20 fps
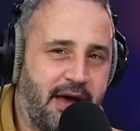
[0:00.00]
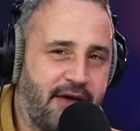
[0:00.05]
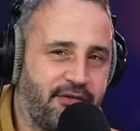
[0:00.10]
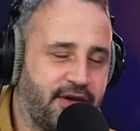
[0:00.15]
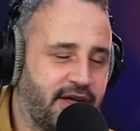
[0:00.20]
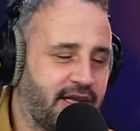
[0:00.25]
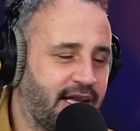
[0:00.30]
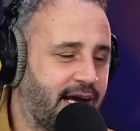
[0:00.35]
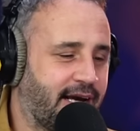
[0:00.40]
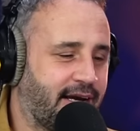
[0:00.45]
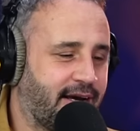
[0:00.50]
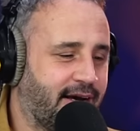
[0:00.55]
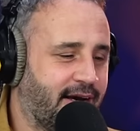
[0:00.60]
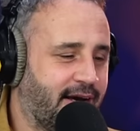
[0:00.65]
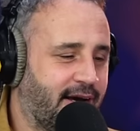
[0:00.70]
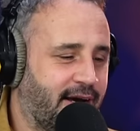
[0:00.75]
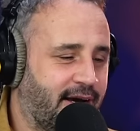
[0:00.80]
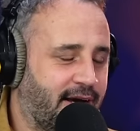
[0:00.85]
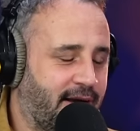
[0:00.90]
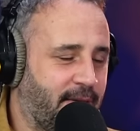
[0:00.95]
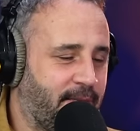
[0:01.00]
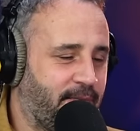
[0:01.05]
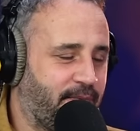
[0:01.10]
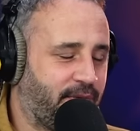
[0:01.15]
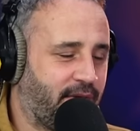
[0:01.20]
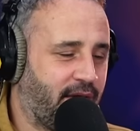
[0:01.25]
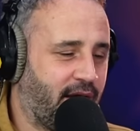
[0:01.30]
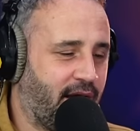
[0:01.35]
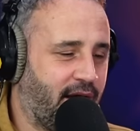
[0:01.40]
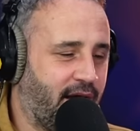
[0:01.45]
I feel like,
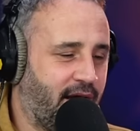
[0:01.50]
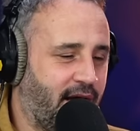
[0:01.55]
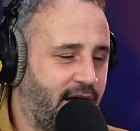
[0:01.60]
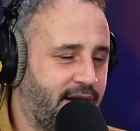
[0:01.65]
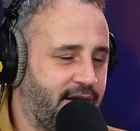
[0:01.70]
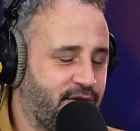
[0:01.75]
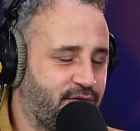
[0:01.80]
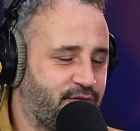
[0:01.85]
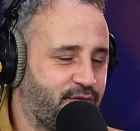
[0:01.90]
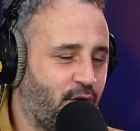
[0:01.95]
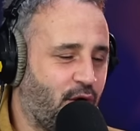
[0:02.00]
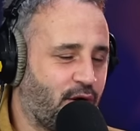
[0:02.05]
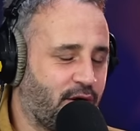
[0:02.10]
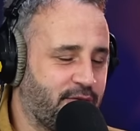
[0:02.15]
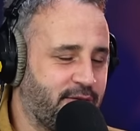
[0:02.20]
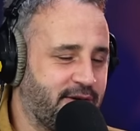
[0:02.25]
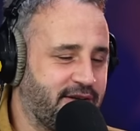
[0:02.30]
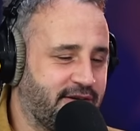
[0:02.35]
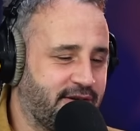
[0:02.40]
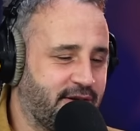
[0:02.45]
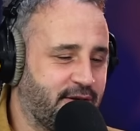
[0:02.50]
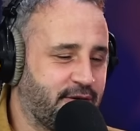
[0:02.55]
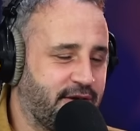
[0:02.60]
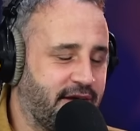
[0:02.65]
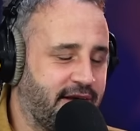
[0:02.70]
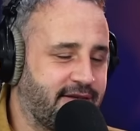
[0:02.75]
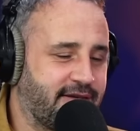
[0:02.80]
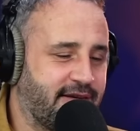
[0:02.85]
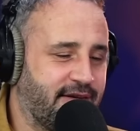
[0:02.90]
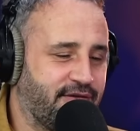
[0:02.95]
and it's wrong of me to do
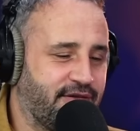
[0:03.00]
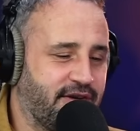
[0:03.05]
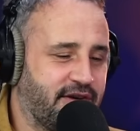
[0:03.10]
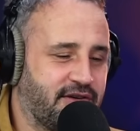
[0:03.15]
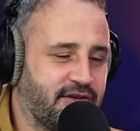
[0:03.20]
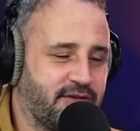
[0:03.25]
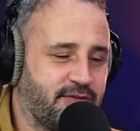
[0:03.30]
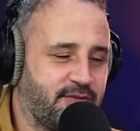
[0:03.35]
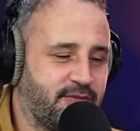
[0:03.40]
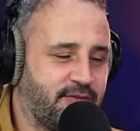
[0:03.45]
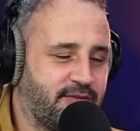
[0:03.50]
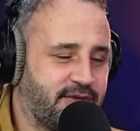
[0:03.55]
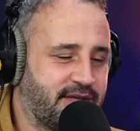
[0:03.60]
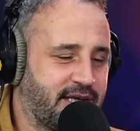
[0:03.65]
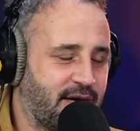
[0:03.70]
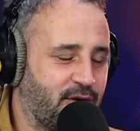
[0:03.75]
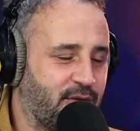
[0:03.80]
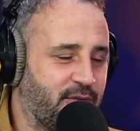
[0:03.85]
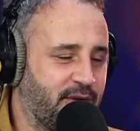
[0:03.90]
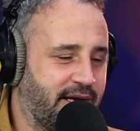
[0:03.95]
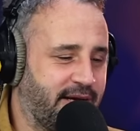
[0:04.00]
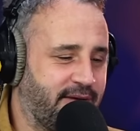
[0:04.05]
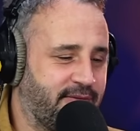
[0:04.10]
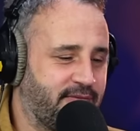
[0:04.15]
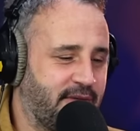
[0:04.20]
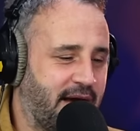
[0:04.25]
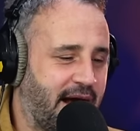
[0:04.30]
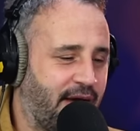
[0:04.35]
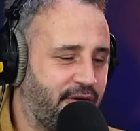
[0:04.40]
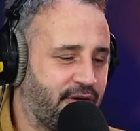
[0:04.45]
this, and it feels terribly
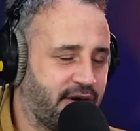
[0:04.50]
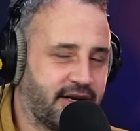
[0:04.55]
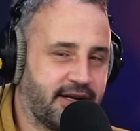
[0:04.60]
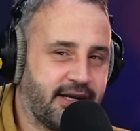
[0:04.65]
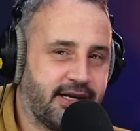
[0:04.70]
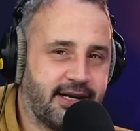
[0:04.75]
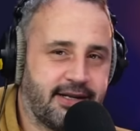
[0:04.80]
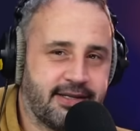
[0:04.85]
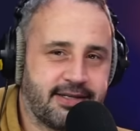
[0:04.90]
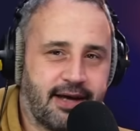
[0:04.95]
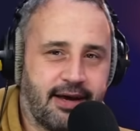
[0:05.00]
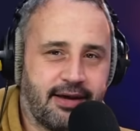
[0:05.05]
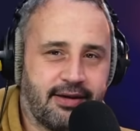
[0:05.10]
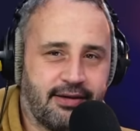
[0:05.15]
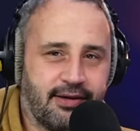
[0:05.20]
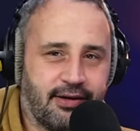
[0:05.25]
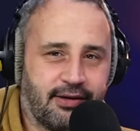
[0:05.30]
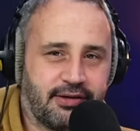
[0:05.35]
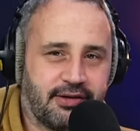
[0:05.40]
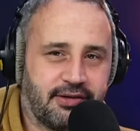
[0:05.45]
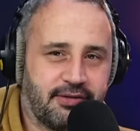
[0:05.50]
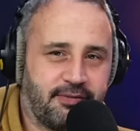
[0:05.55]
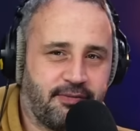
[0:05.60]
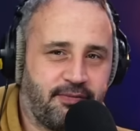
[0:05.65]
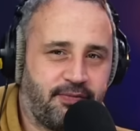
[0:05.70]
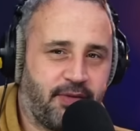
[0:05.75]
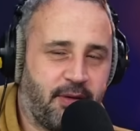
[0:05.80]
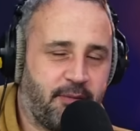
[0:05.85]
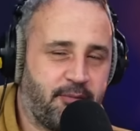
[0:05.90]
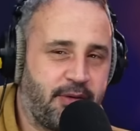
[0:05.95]
arrogant and entitled and
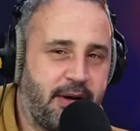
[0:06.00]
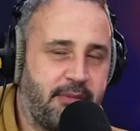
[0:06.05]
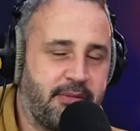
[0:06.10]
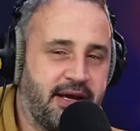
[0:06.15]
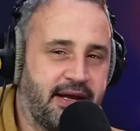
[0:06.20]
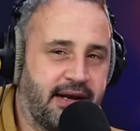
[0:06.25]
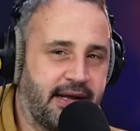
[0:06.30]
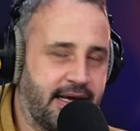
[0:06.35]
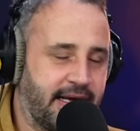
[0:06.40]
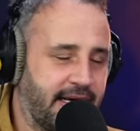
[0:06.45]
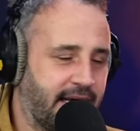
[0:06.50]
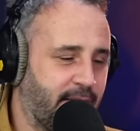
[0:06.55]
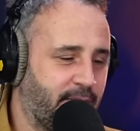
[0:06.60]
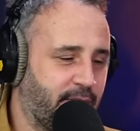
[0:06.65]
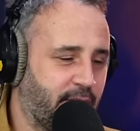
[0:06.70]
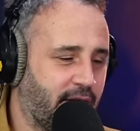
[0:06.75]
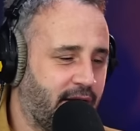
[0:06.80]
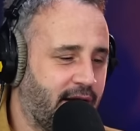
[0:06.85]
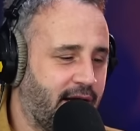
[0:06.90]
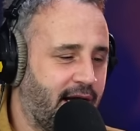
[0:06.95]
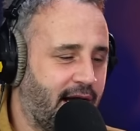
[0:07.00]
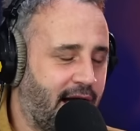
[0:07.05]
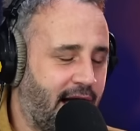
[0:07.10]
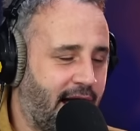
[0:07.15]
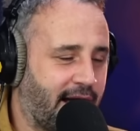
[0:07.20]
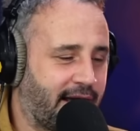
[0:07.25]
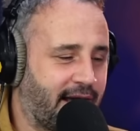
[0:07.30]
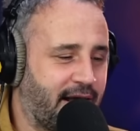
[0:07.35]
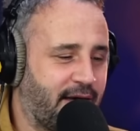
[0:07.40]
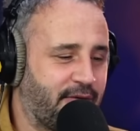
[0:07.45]
Premier League-y, but
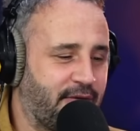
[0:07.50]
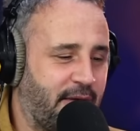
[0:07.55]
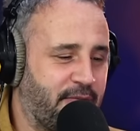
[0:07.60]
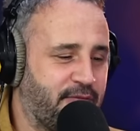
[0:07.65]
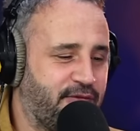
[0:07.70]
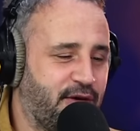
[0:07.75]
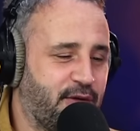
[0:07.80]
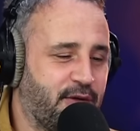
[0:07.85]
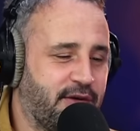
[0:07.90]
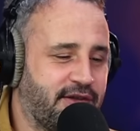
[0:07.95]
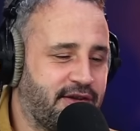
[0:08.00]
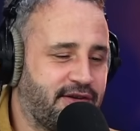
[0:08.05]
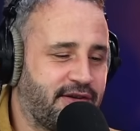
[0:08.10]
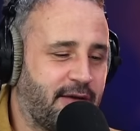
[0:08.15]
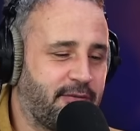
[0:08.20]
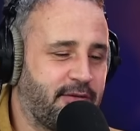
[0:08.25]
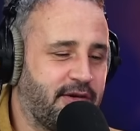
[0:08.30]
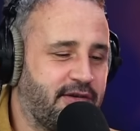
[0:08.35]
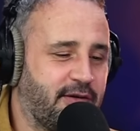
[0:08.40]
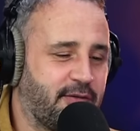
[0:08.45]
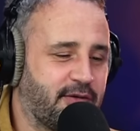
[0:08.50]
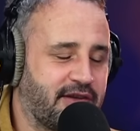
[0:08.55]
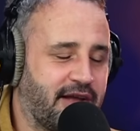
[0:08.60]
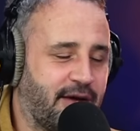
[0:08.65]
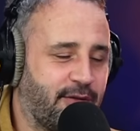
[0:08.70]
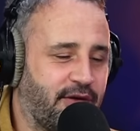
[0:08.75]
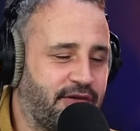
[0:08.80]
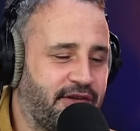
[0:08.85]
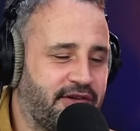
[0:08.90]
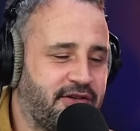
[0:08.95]
I'm viewing the championship as
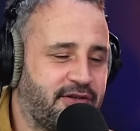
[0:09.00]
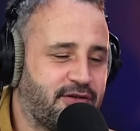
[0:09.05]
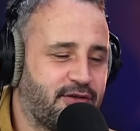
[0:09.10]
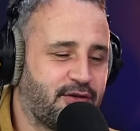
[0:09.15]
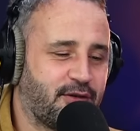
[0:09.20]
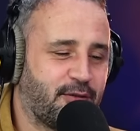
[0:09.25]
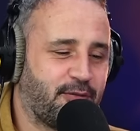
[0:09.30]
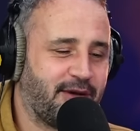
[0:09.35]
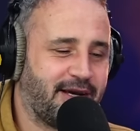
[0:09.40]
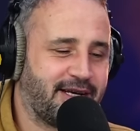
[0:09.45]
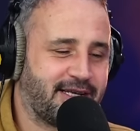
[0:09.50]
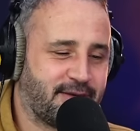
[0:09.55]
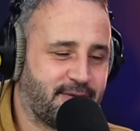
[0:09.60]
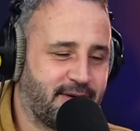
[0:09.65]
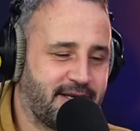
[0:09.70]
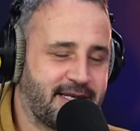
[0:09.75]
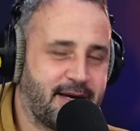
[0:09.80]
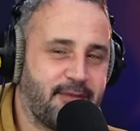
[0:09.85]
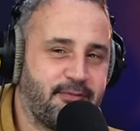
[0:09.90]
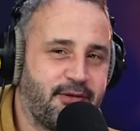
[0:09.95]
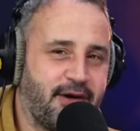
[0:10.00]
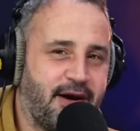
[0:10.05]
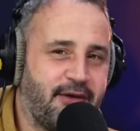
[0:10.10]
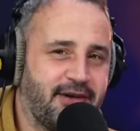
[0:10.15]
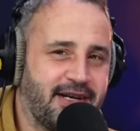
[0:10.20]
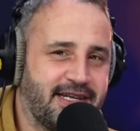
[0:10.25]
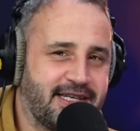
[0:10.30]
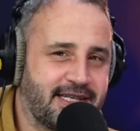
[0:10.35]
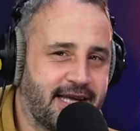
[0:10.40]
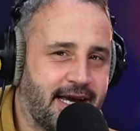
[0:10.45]
like, well, this is just a place that we're
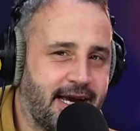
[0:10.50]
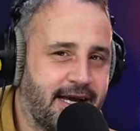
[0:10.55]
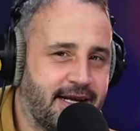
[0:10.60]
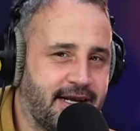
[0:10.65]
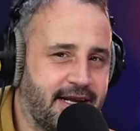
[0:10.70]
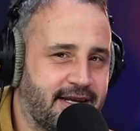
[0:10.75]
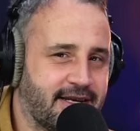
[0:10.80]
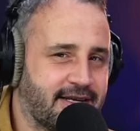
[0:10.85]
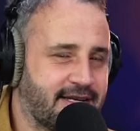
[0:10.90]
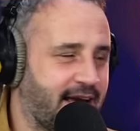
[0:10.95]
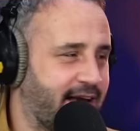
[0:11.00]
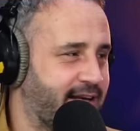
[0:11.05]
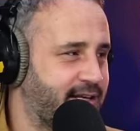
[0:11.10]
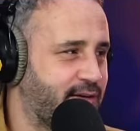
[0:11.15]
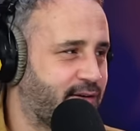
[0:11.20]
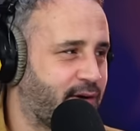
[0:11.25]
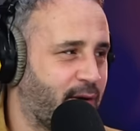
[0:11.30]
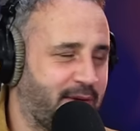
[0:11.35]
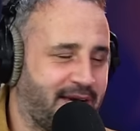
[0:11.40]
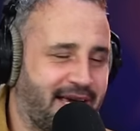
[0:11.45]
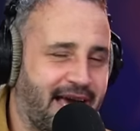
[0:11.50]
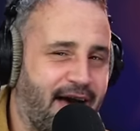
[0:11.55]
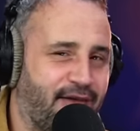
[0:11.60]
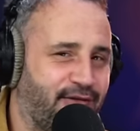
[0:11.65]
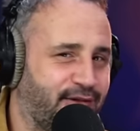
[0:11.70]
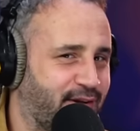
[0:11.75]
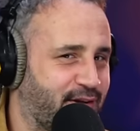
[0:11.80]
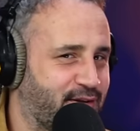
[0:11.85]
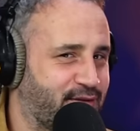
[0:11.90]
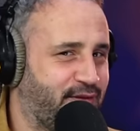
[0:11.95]
temporarily staying. You've got to be
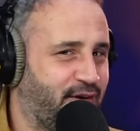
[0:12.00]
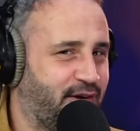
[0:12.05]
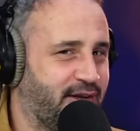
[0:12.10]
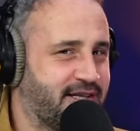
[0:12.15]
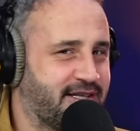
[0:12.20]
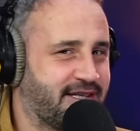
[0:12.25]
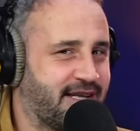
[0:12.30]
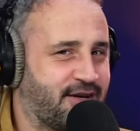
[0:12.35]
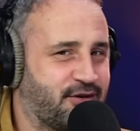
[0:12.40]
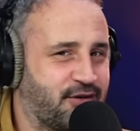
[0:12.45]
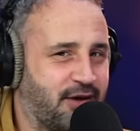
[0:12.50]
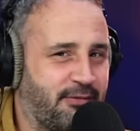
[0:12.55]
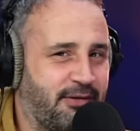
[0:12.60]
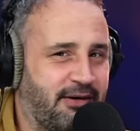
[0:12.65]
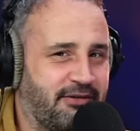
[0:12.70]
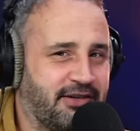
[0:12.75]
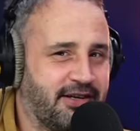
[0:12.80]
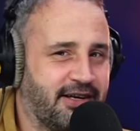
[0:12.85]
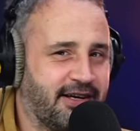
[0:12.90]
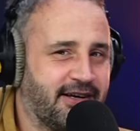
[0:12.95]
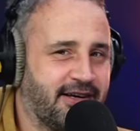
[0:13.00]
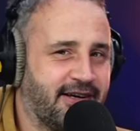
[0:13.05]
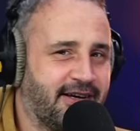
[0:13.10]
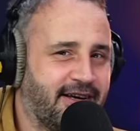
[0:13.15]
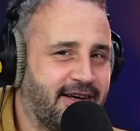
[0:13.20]
careful not to fall into that trap, haven't you?